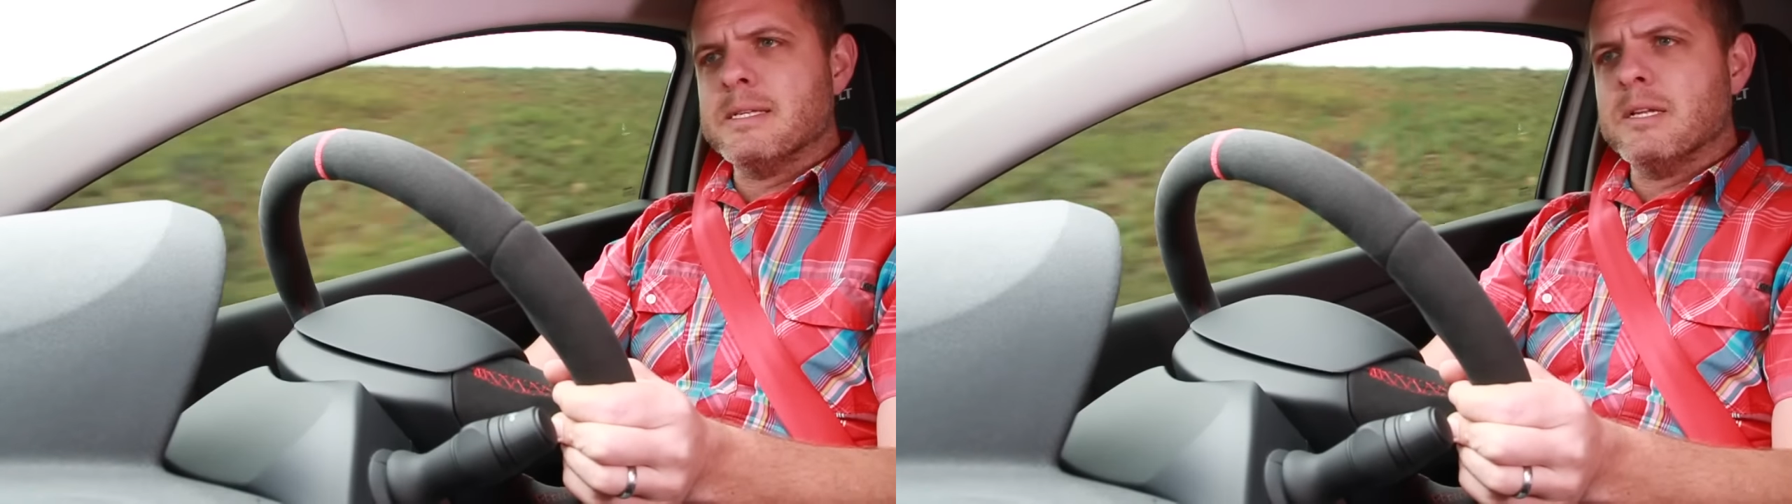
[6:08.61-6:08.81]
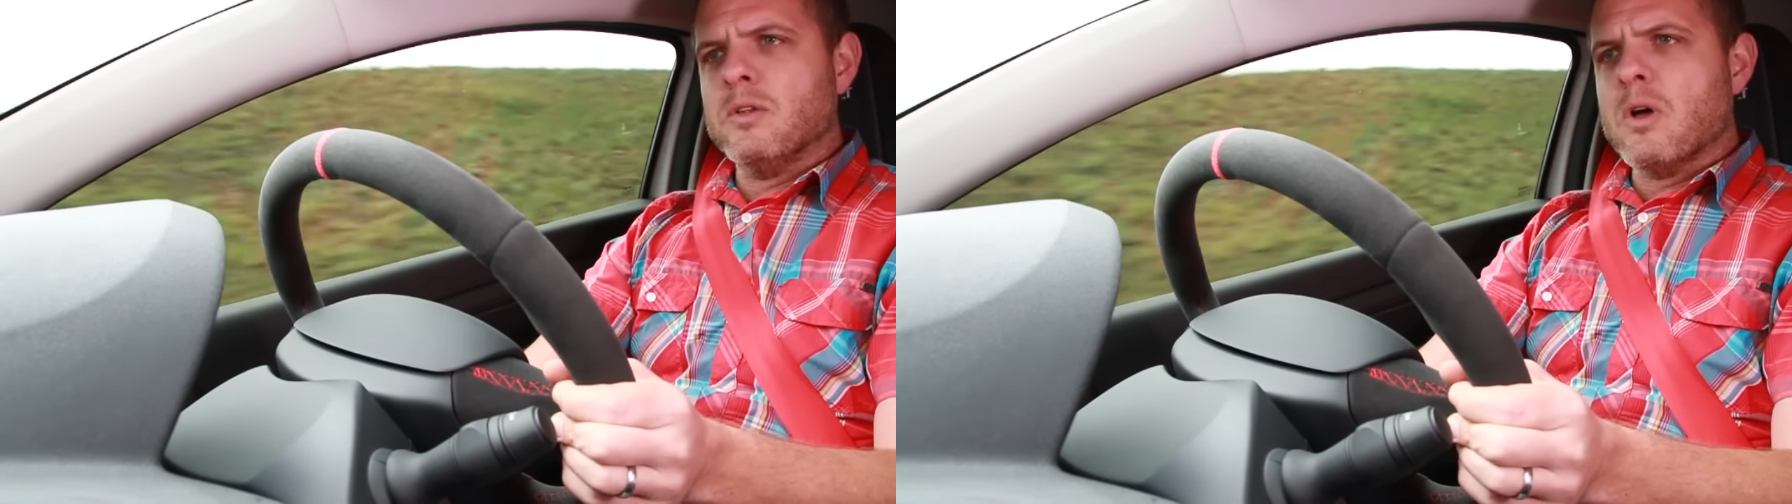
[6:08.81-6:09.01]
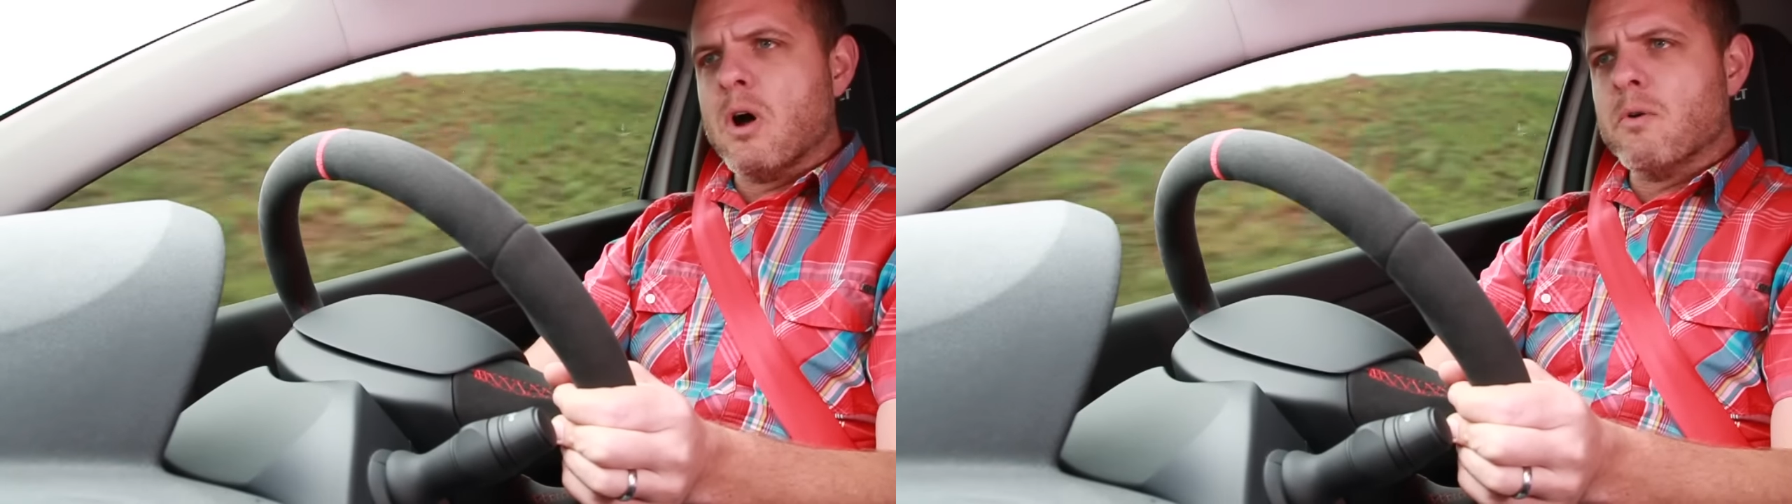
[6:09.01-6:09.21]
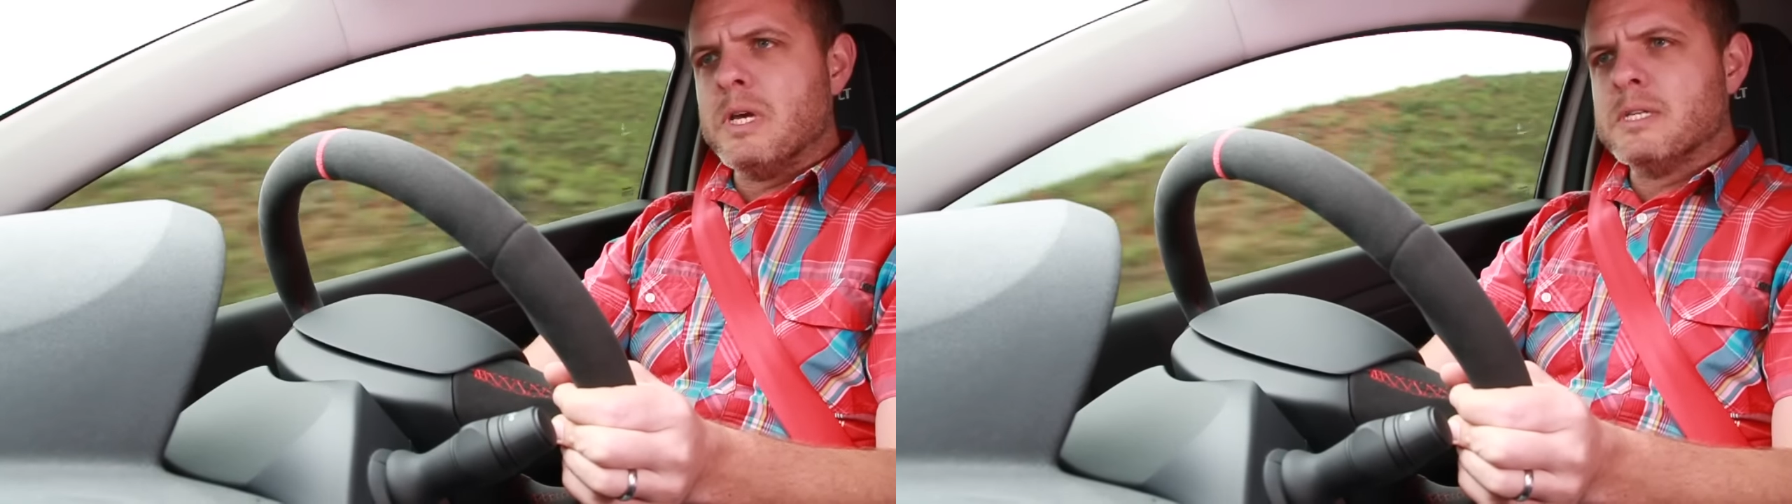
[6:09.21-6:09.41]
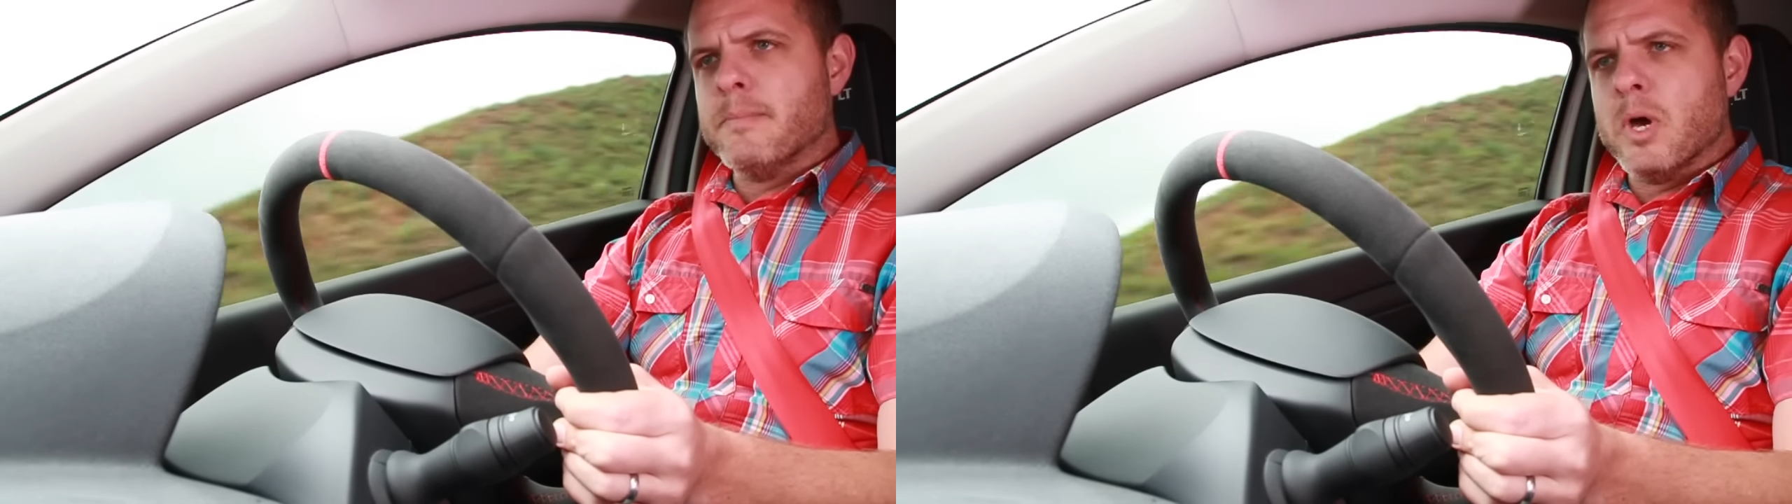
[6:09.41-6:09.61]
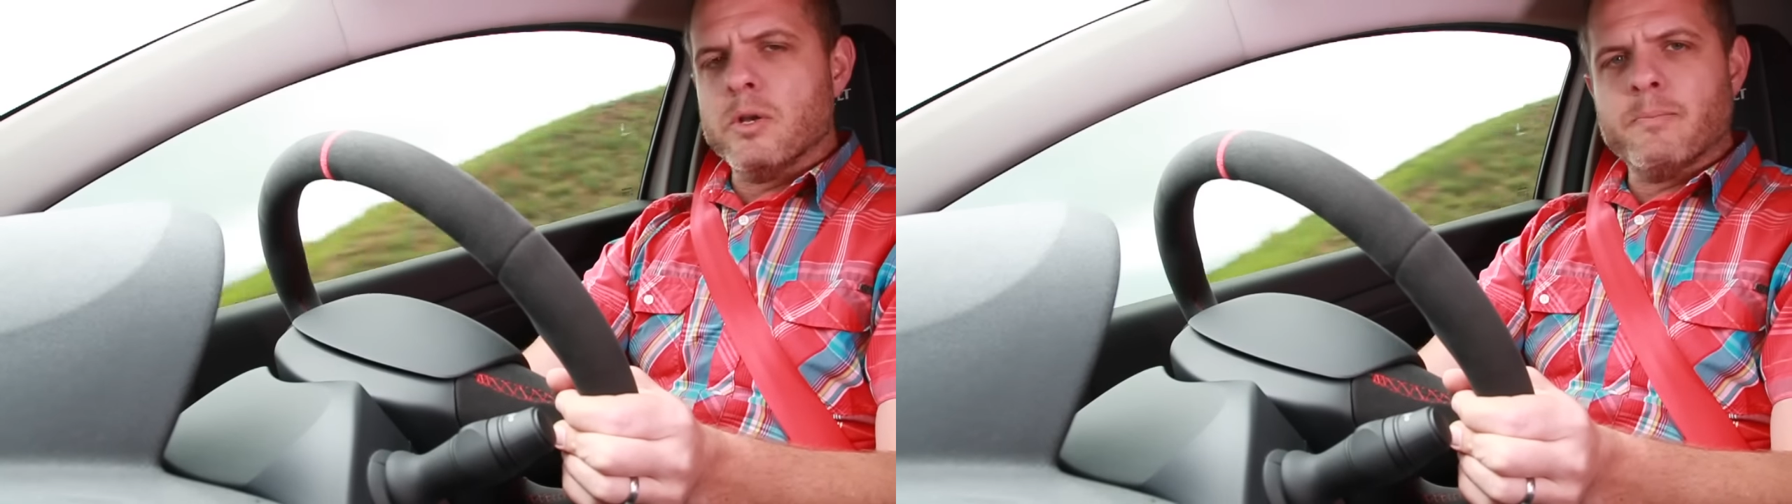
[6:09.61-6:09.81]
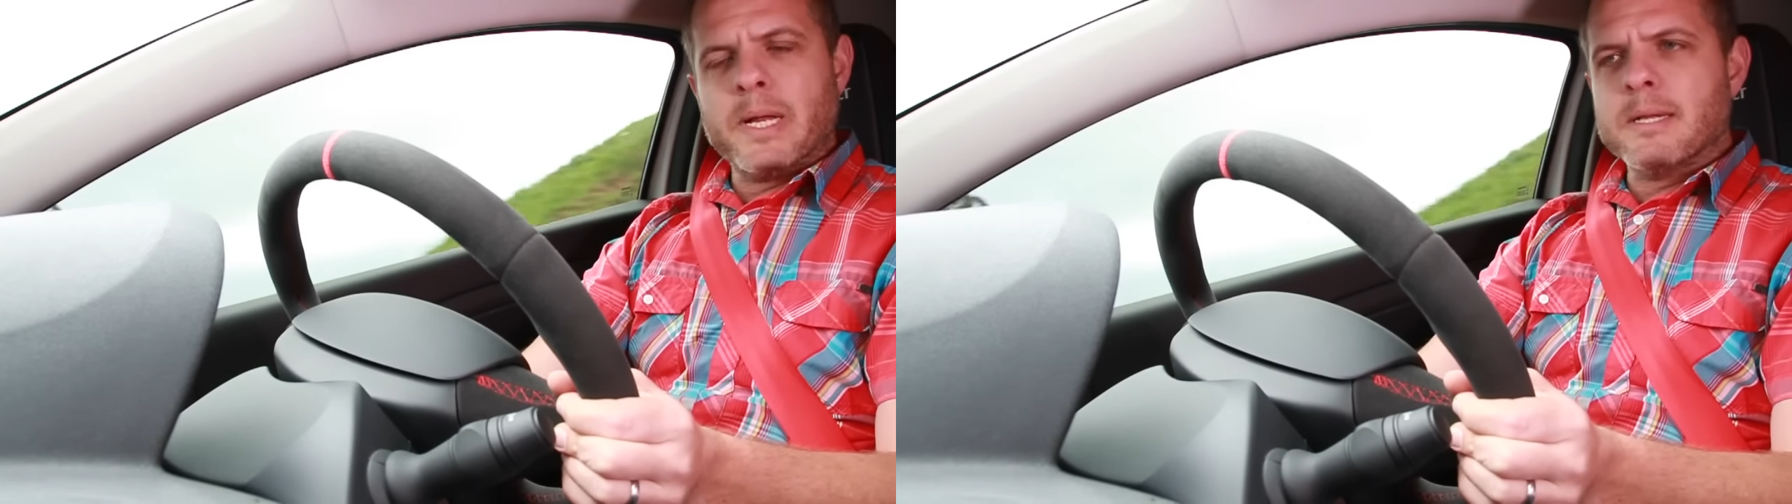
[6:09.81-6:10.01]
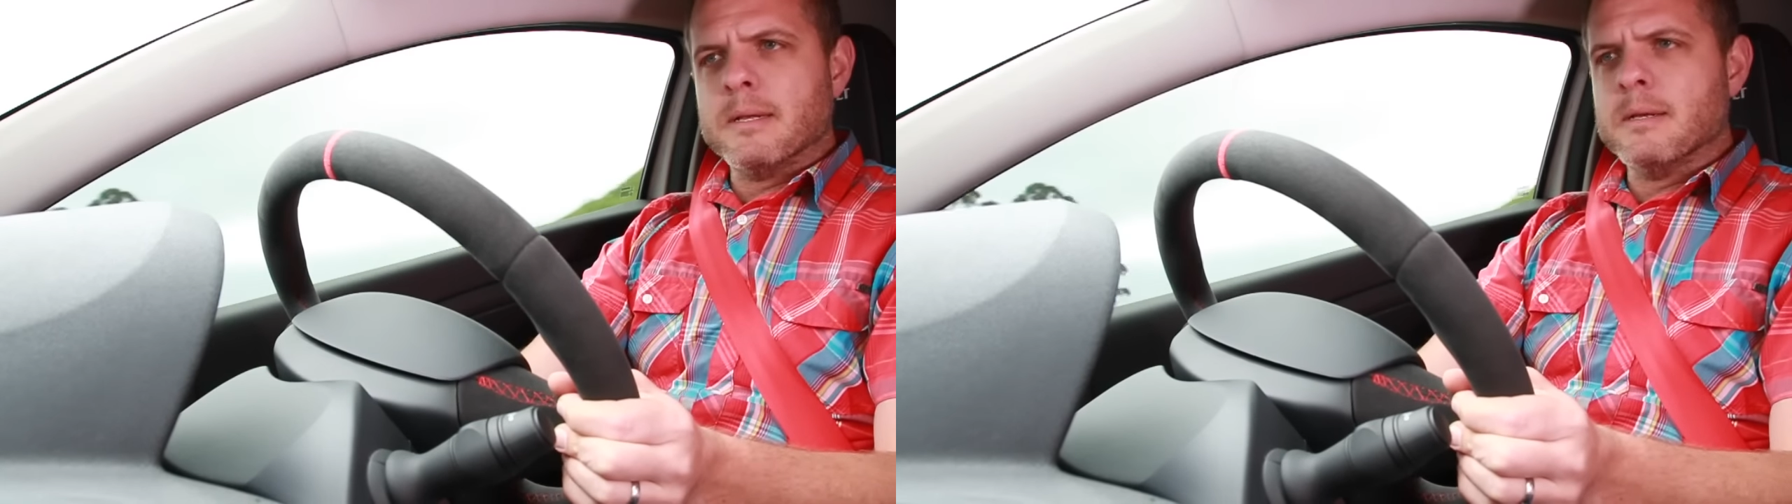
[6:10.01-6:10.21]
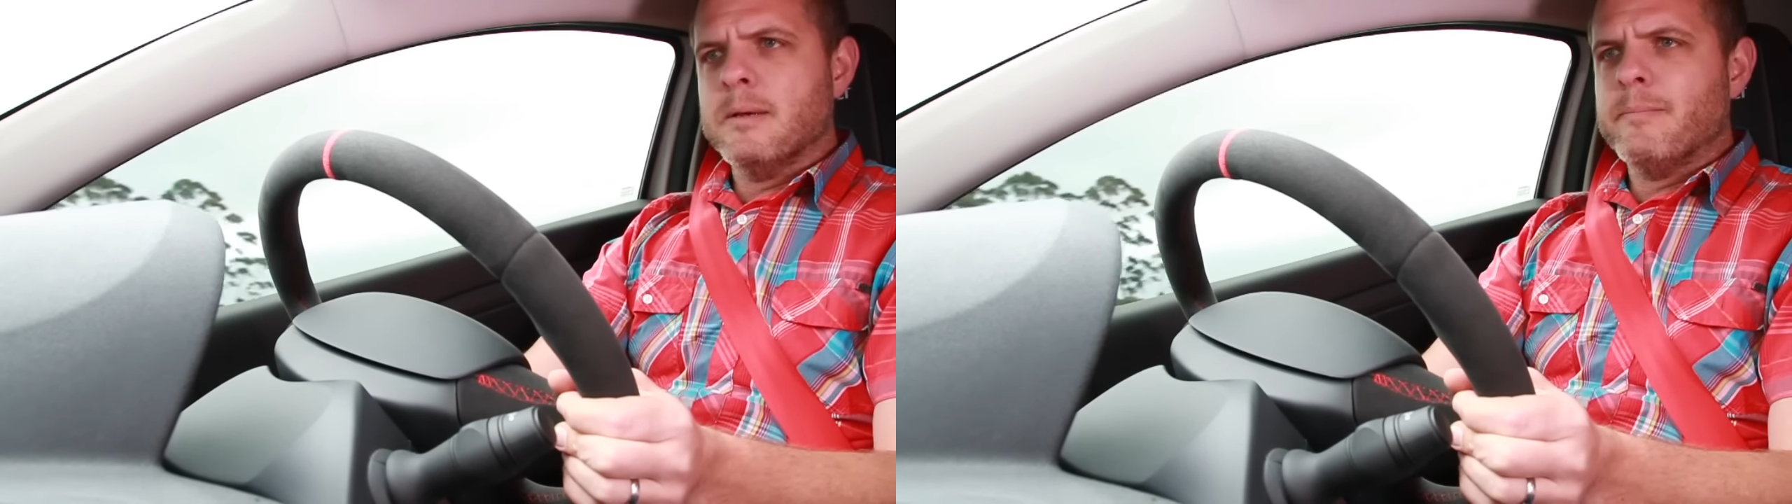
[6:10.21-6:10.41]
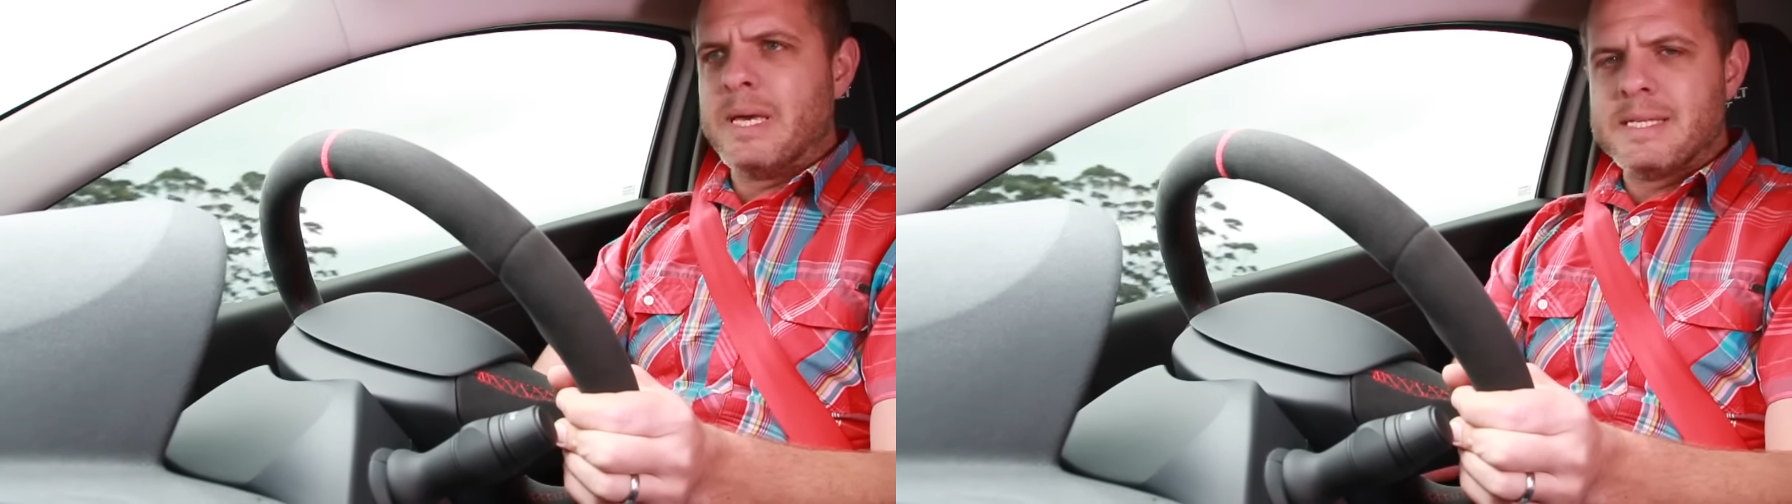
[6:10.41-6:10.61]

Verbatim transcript: there's a little RS mode button.